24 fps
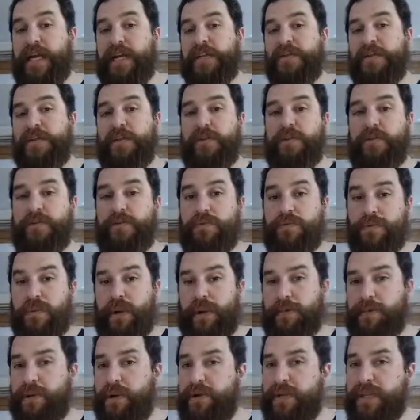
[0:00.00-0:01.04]
So
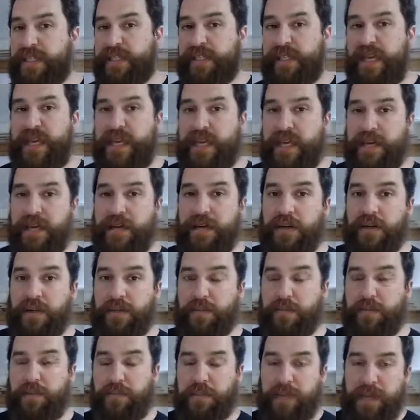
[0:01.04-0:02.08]
what I'm going to say here
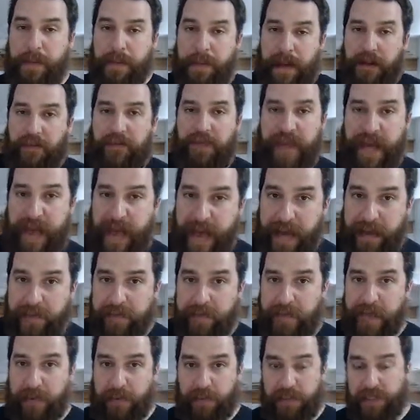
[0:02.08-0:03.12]
will be about that,
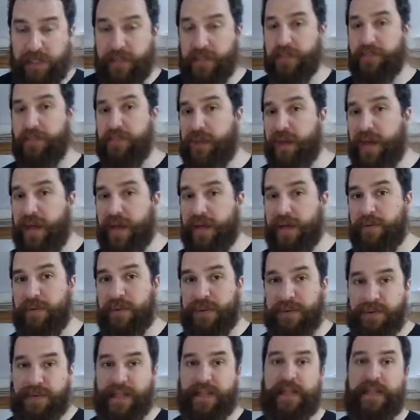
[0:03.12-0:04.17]
and will still apply
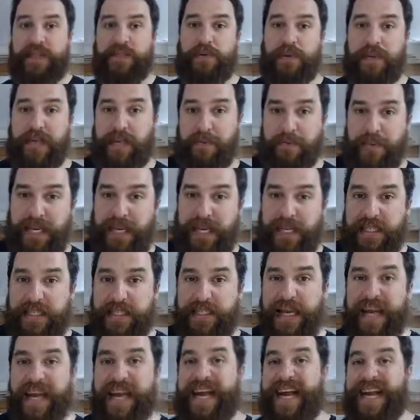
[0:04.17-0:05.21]
whether or not that's what he
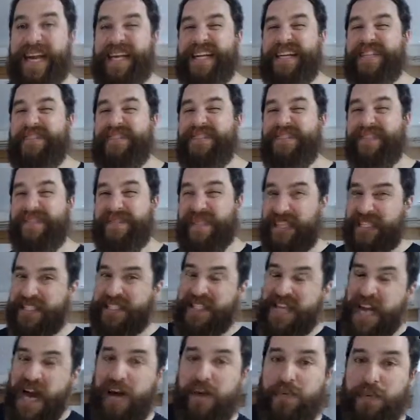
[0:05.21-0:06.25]
means. It's just, if that's
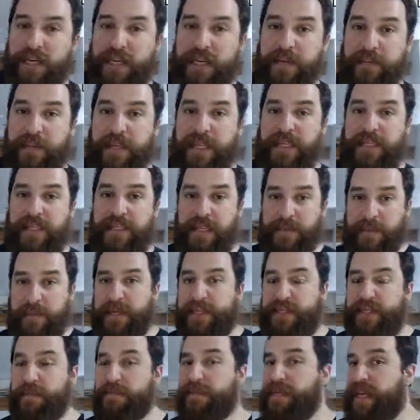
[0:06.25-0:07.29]
not what he means and he
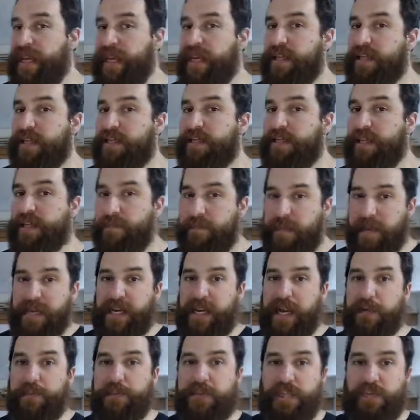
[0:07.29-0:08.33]
meant something else, then my
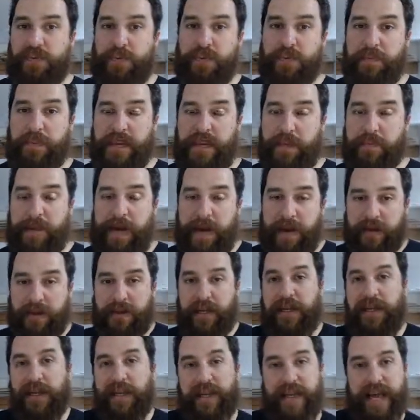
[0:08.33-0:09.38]
comments will be about
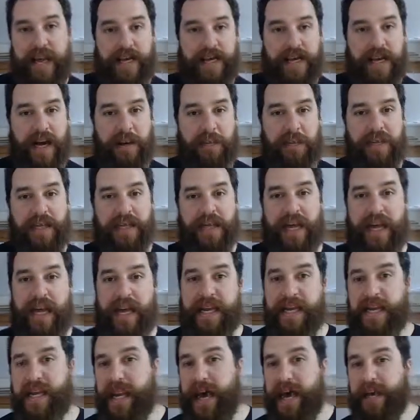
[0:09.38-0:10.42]
that topic
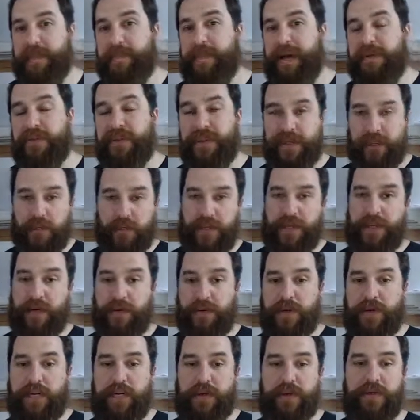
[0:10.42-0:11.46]
and not about the
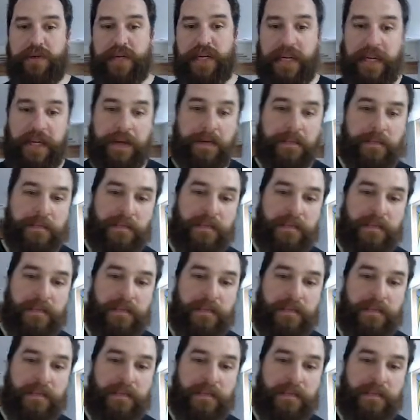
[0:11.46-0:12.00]
Swindonian Creed.